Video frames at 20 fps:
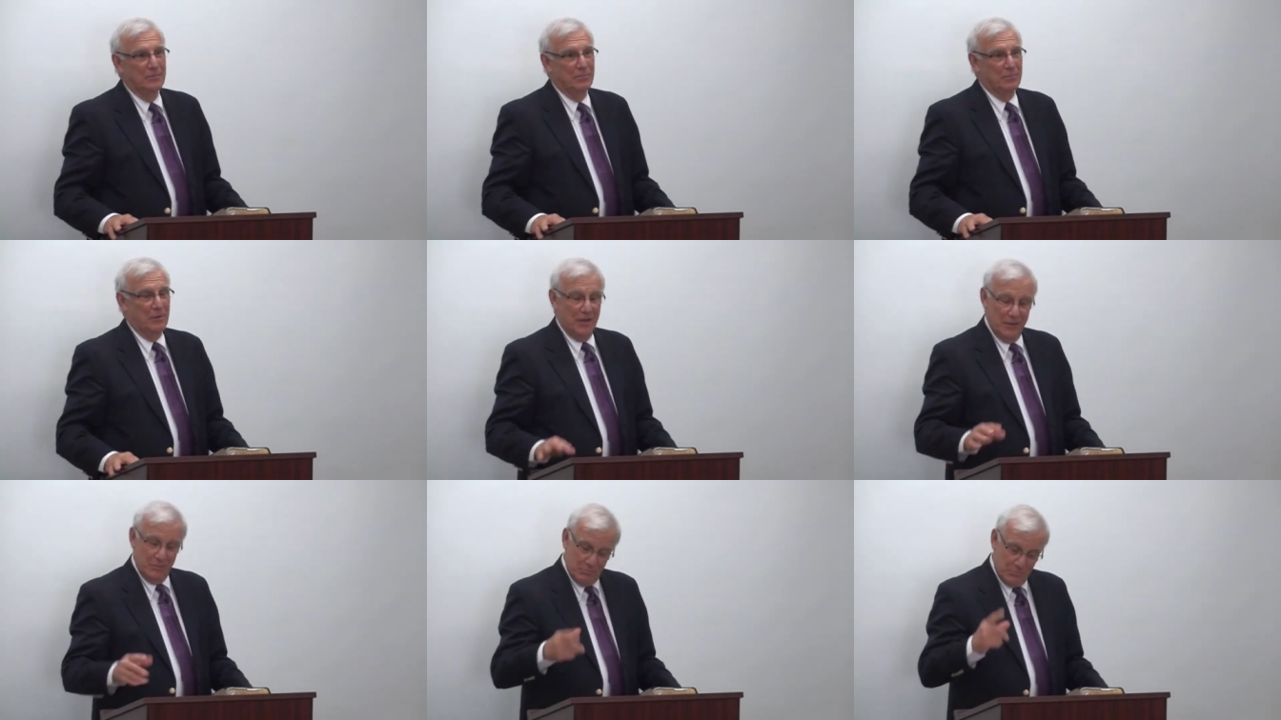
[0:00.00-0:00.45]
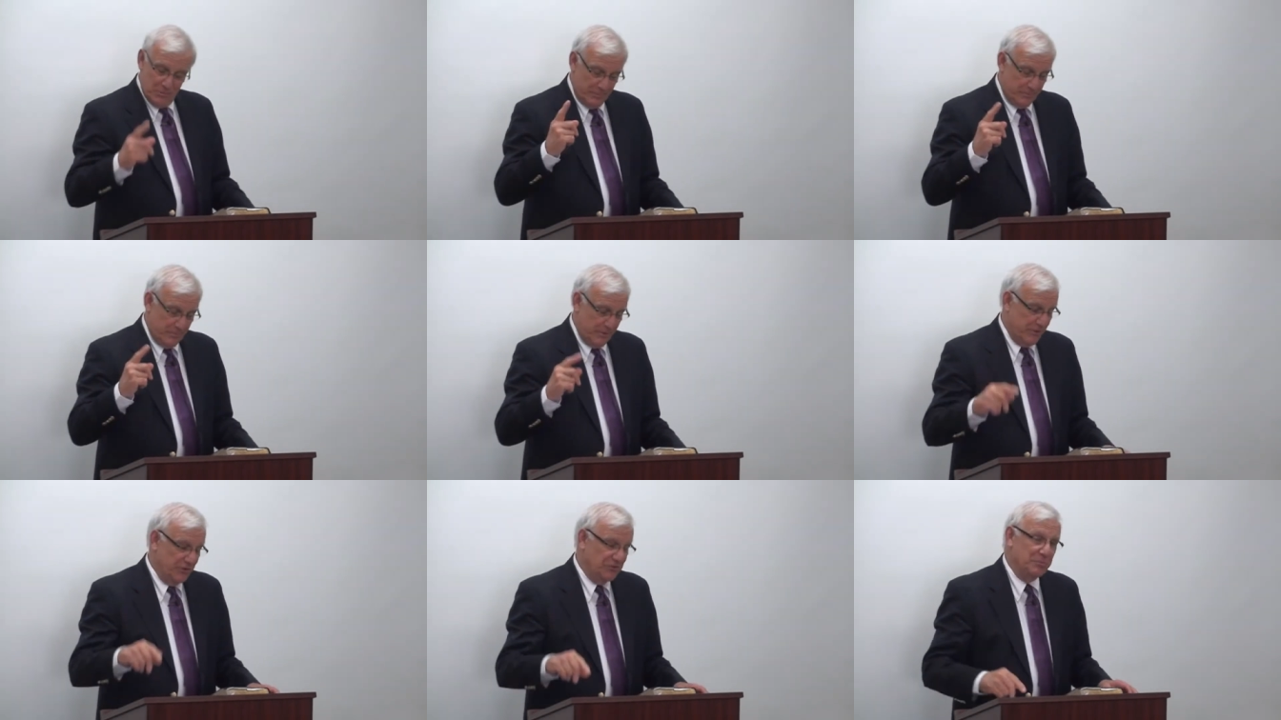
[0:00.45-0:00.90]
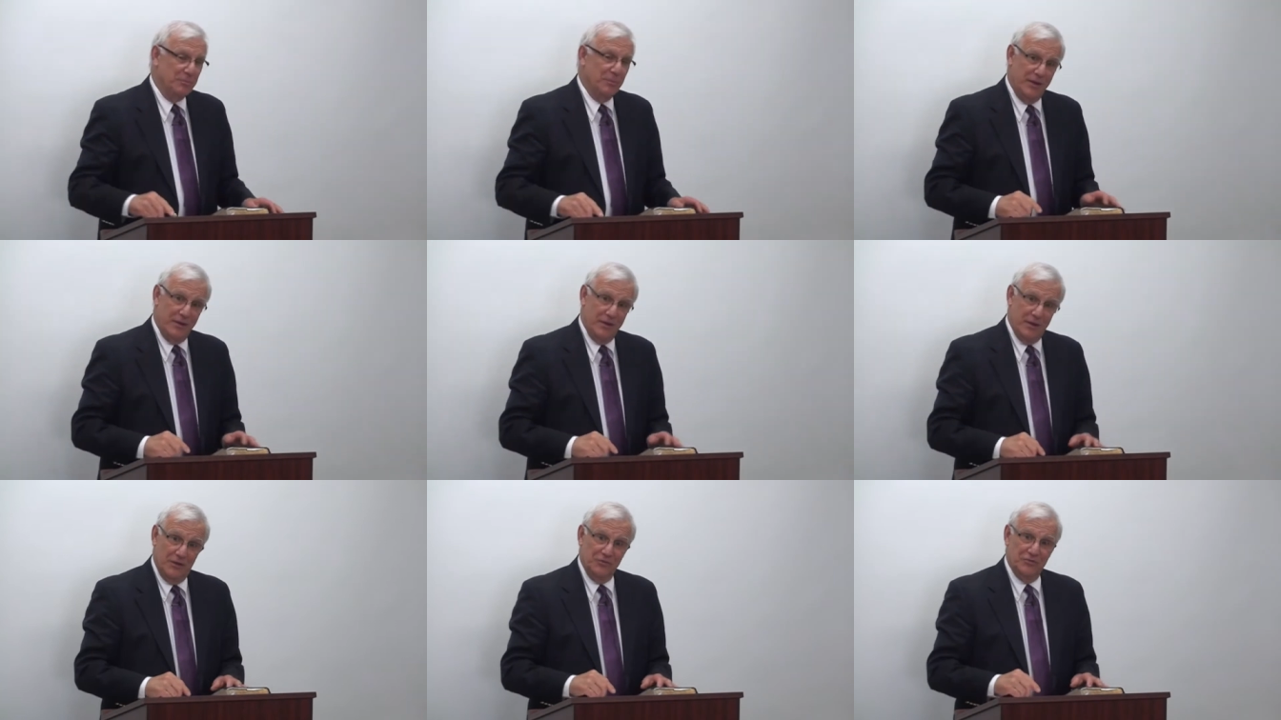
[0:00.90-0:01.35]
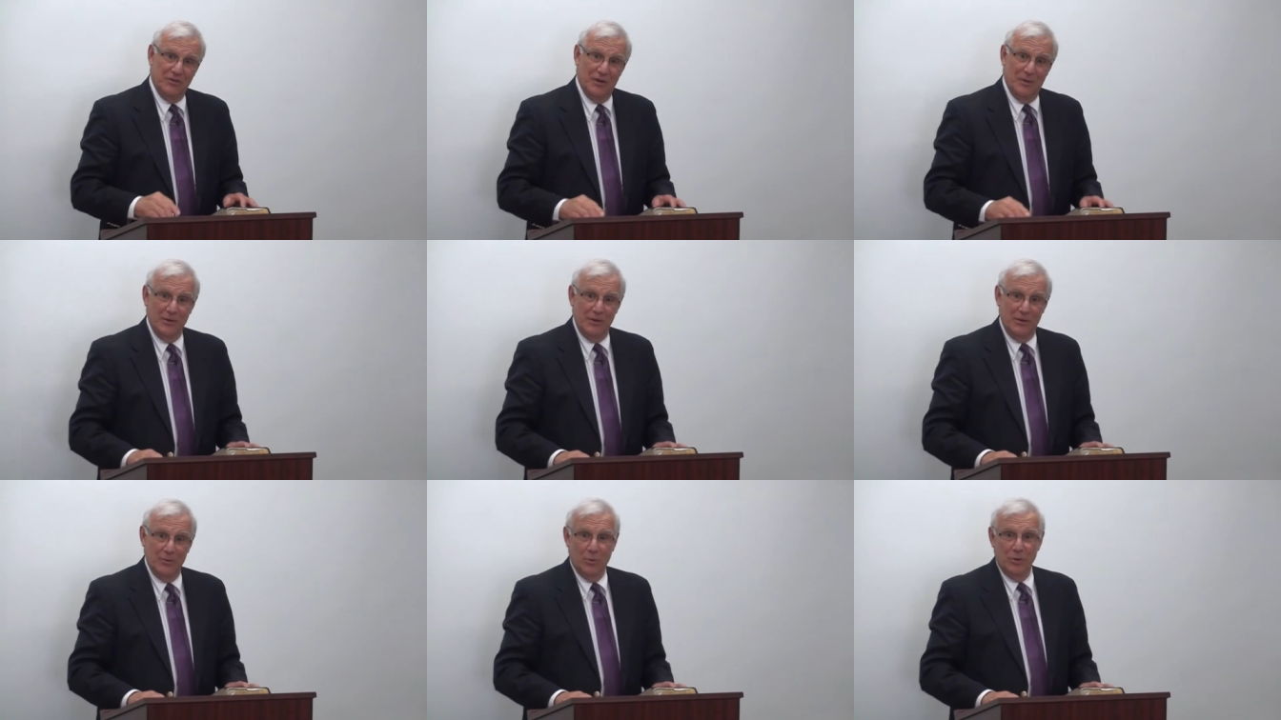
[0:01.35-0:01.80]
may, maybe this man has
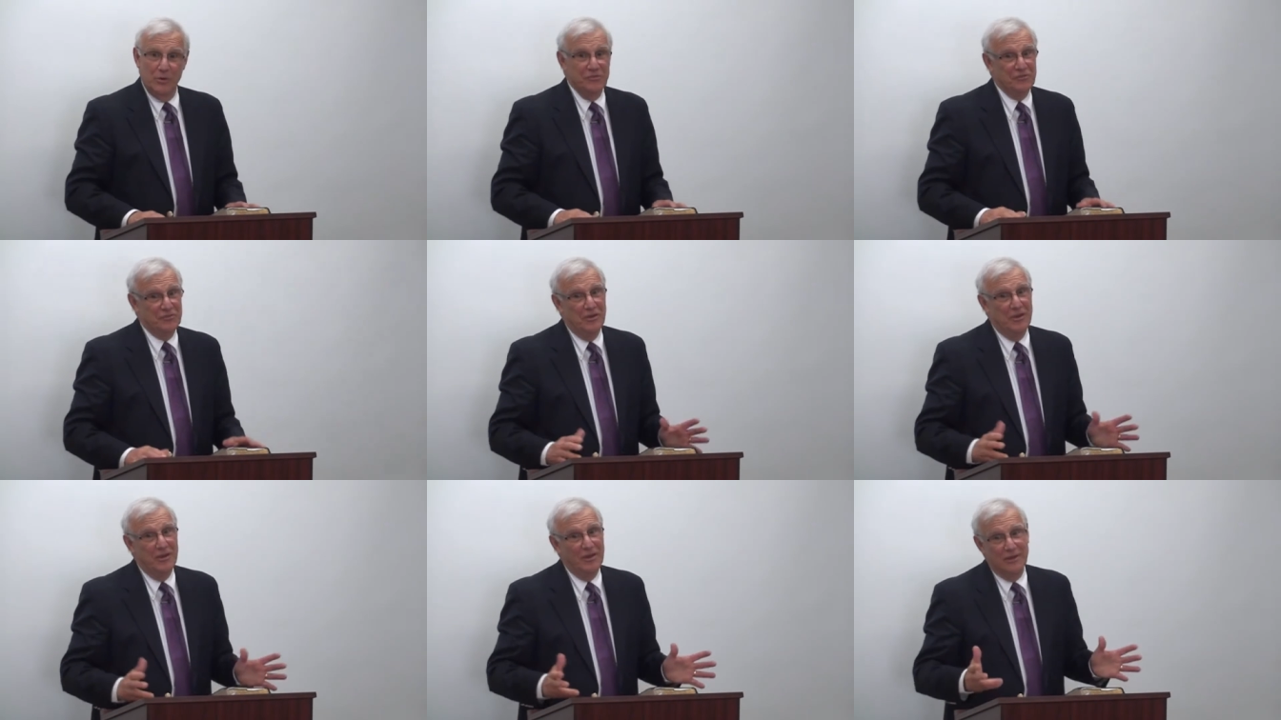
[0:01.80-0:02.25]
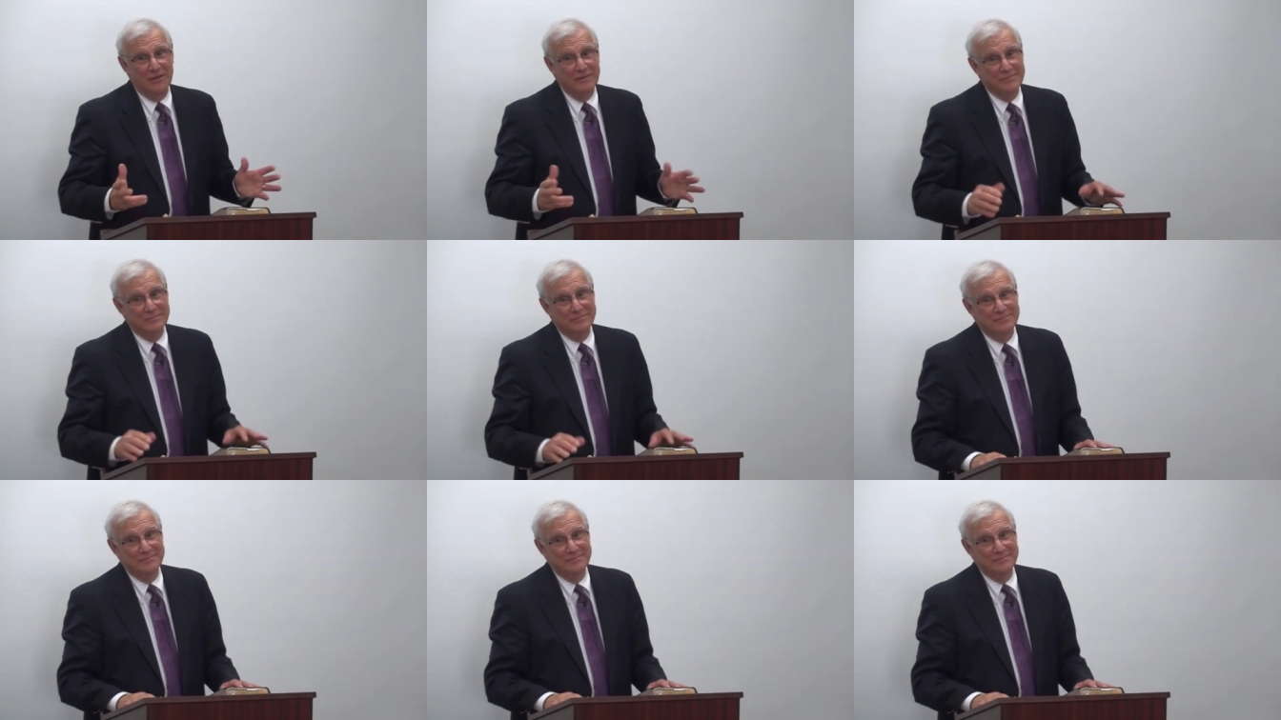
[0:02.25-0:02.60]
something worth saying.